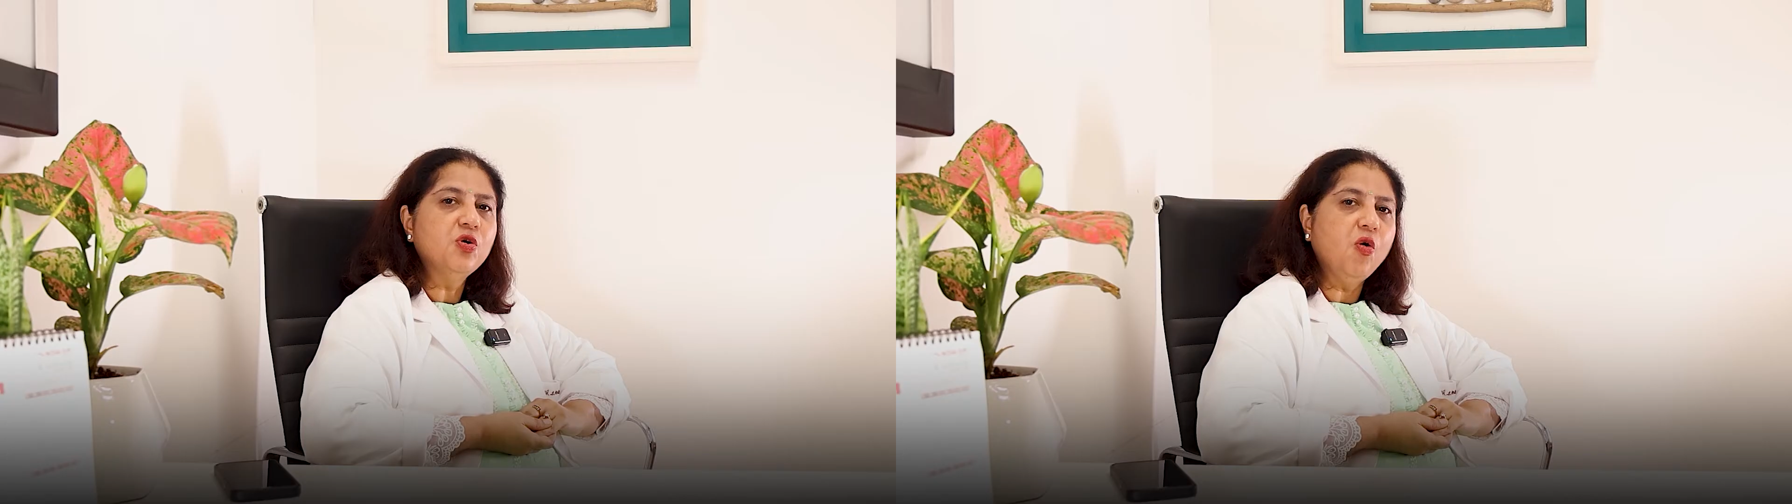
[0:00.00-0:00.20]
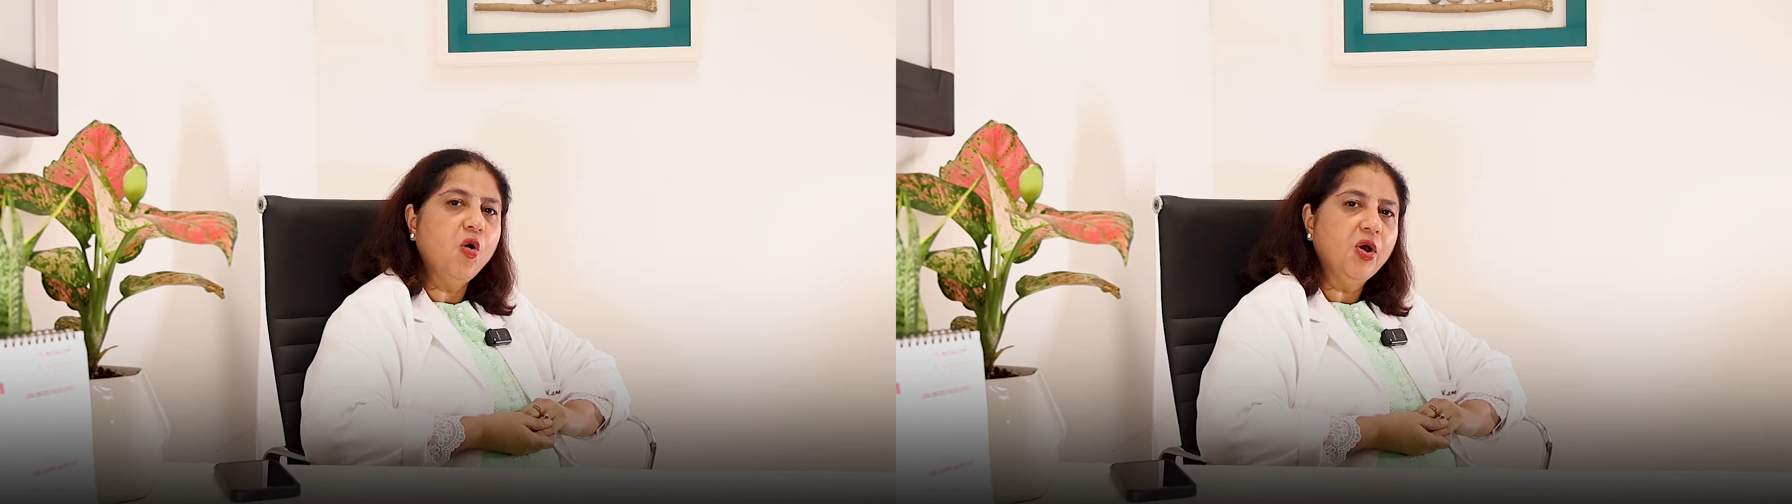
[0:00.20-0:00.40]

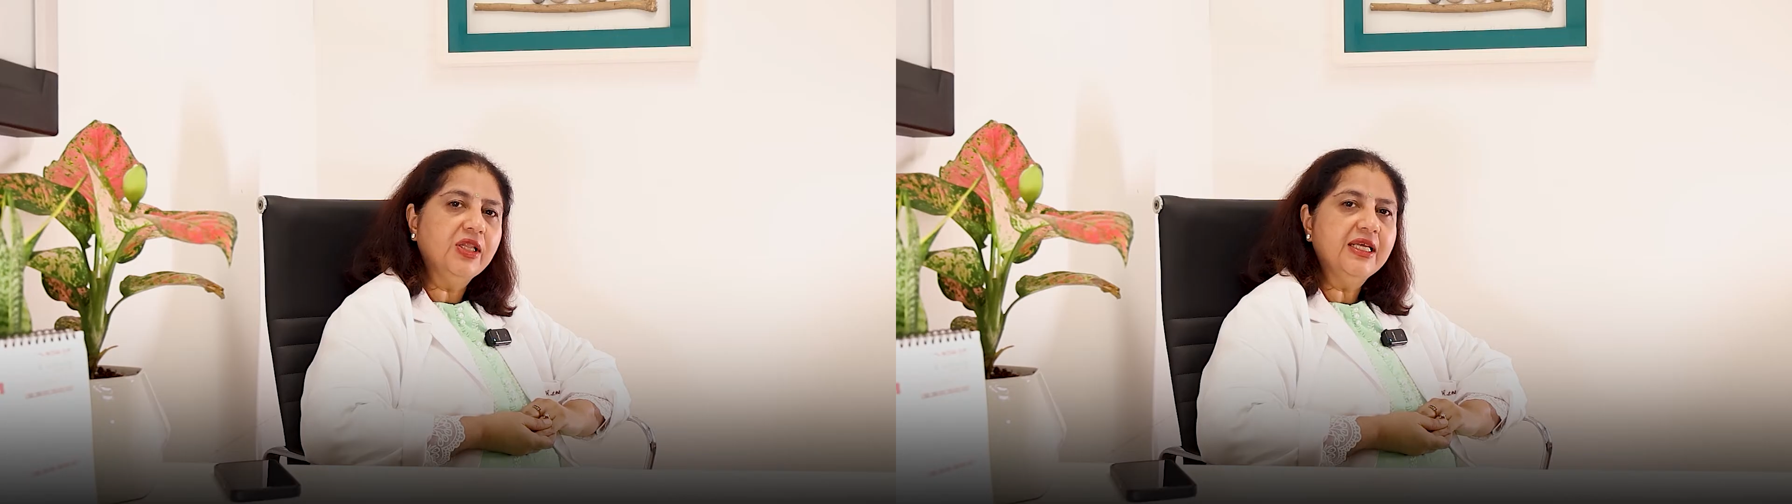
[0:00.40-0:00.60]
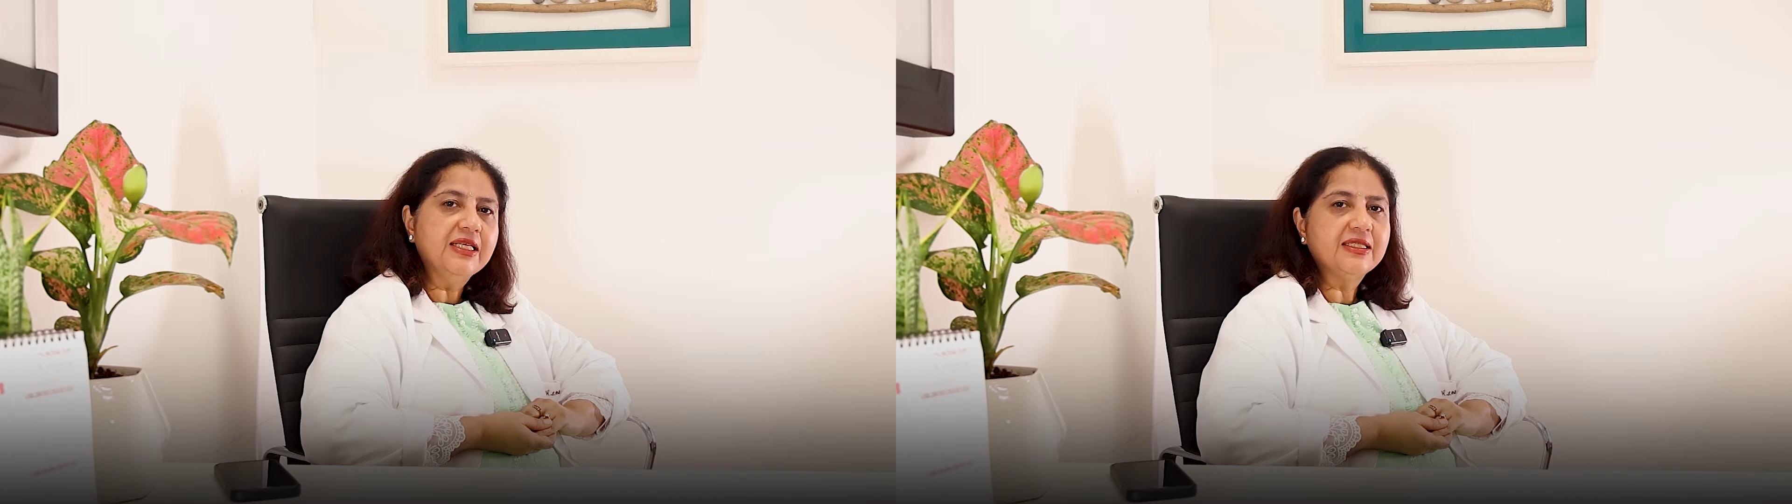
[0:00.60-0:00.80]
So all
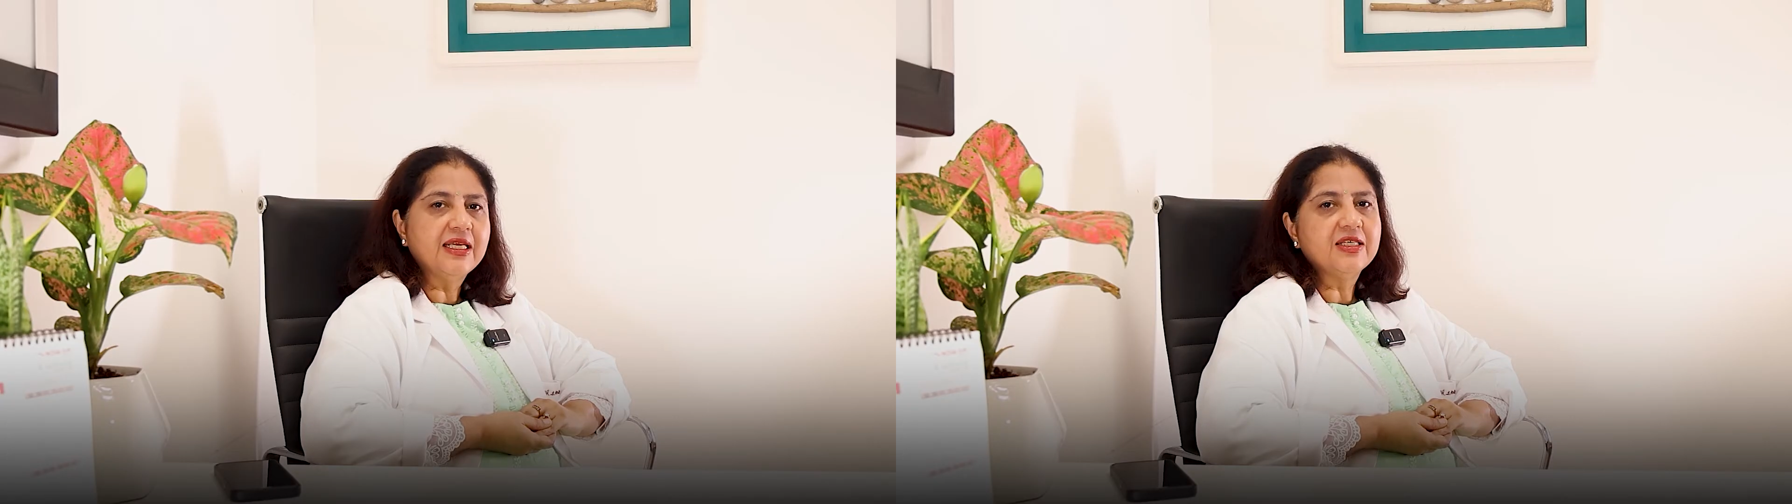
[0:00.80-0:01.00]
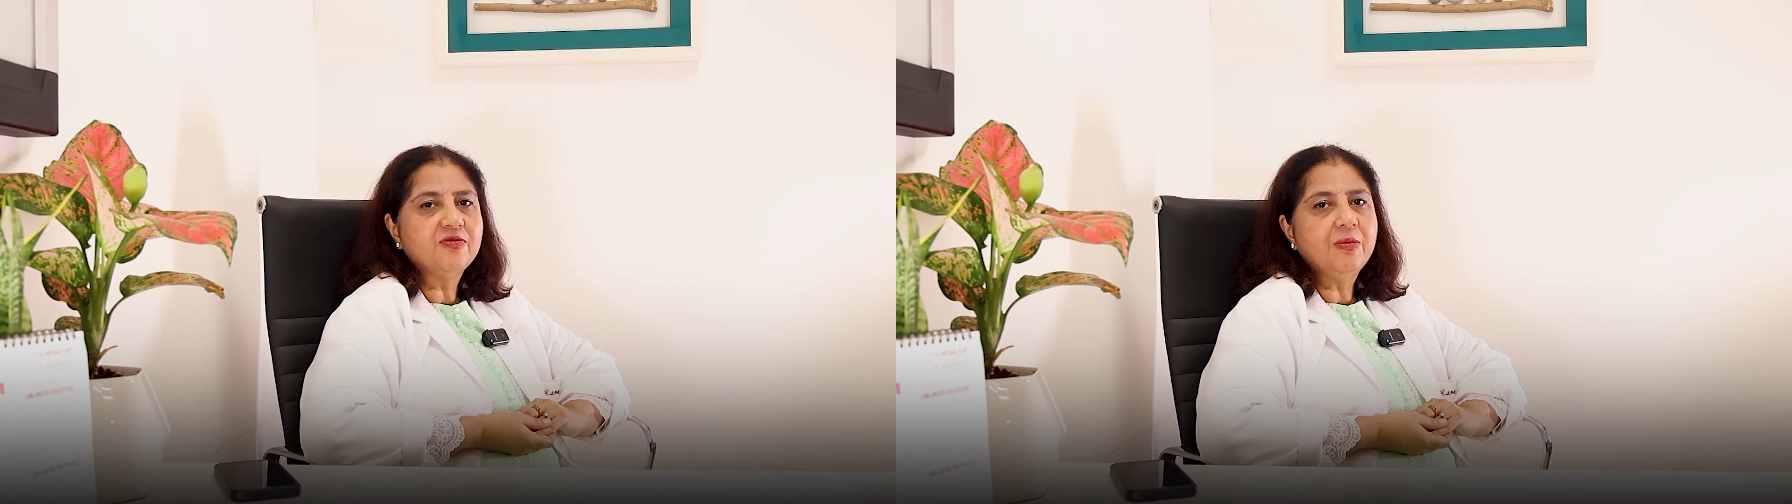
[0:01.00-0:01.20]
these
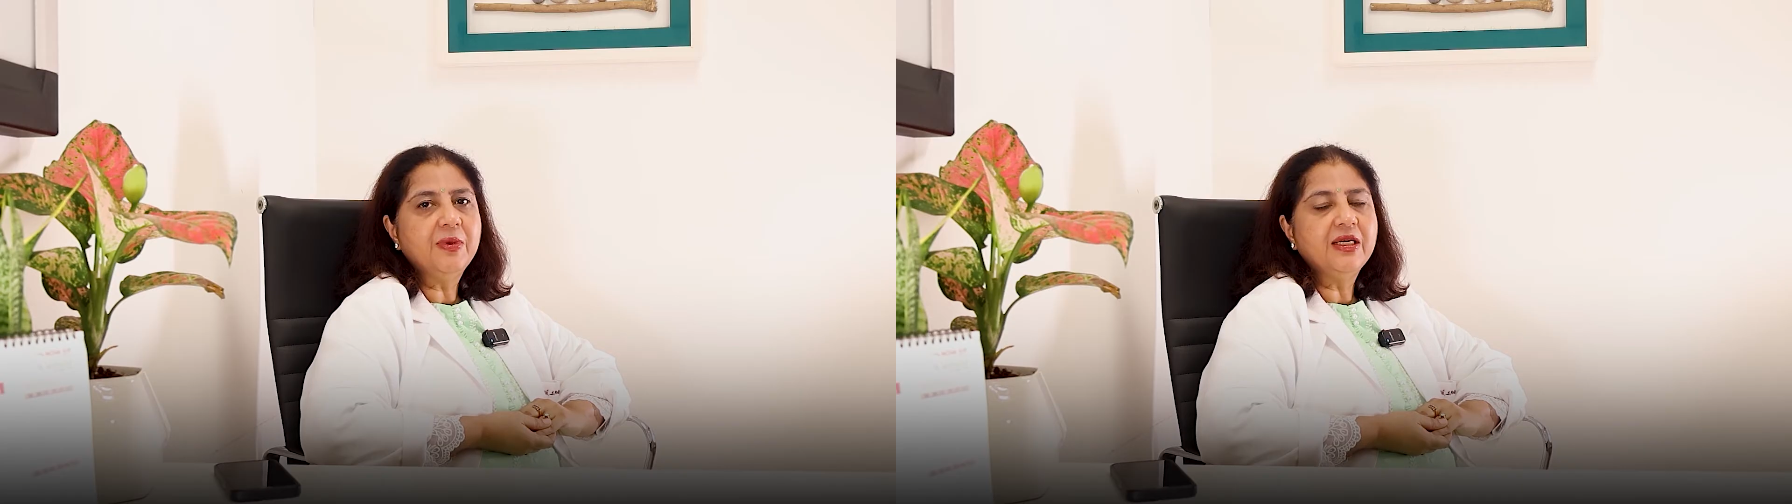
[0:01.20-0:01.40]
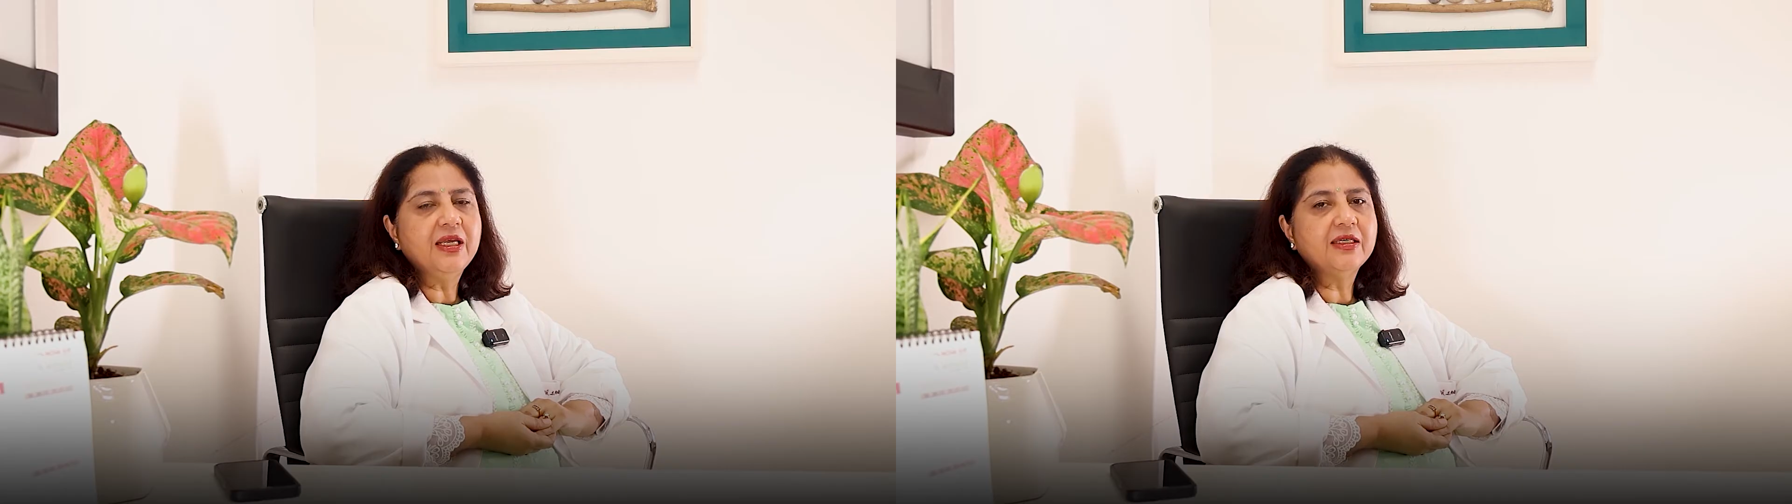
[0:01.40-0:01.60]
things will
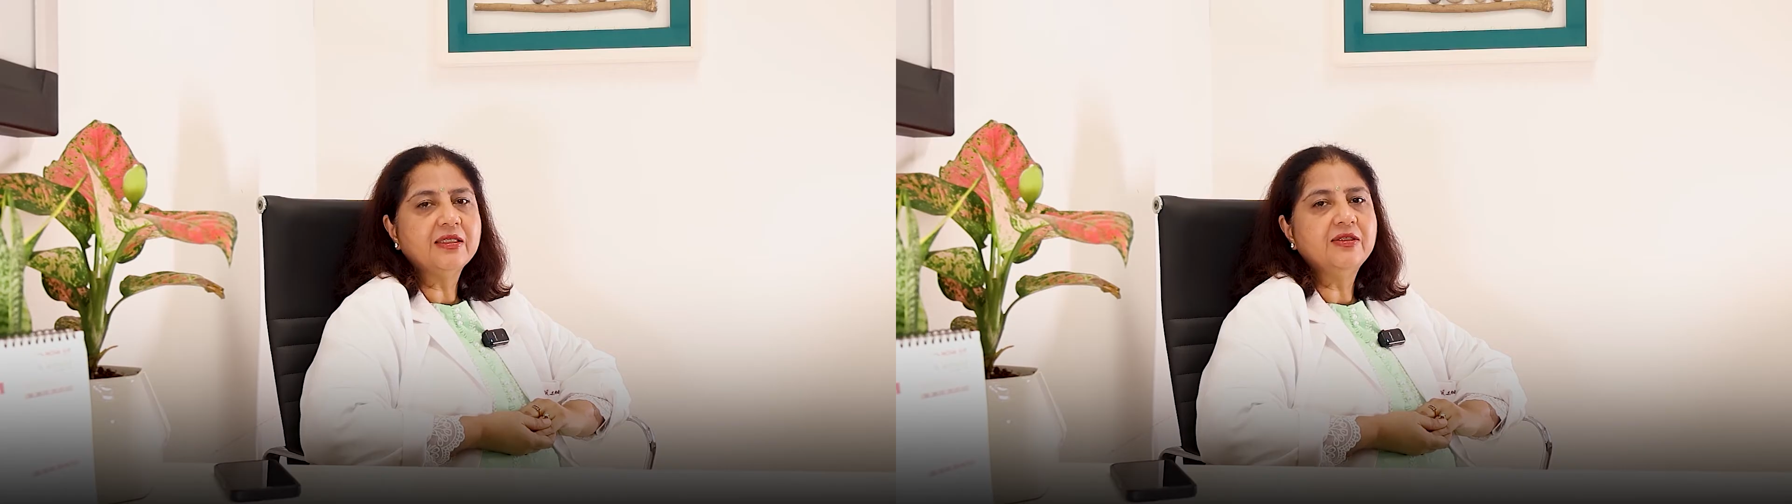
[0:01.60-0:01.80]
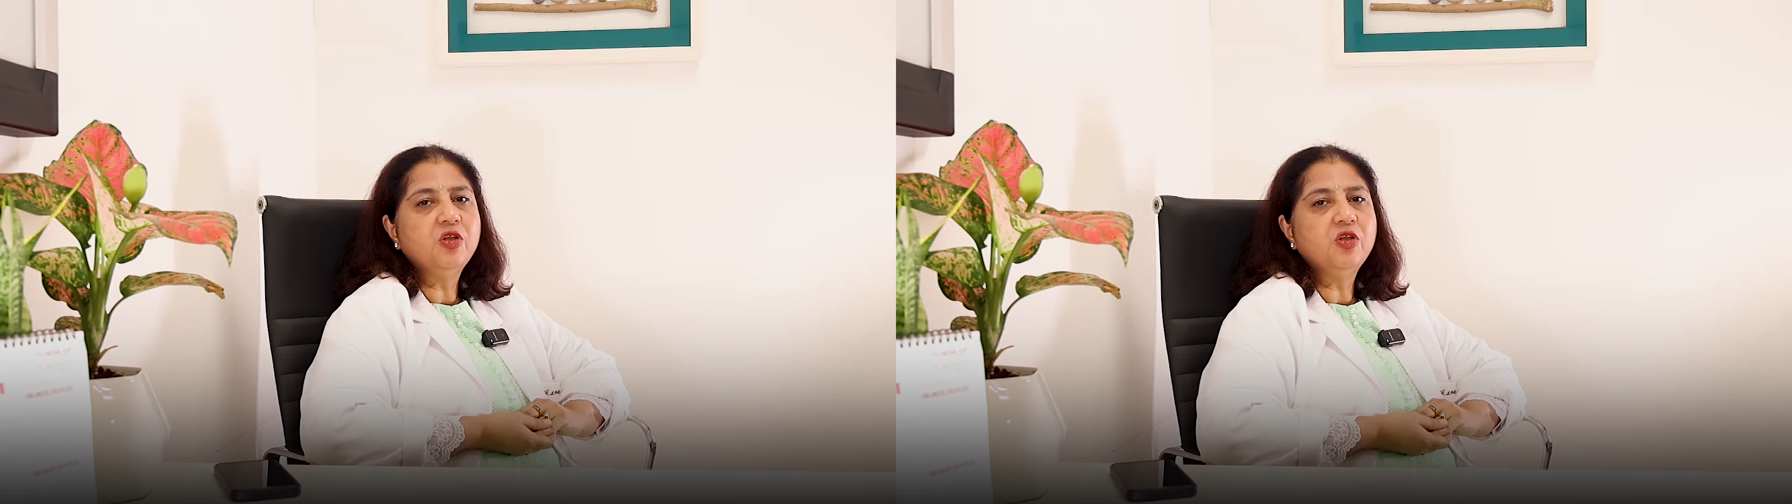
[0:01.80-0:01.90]
be taken.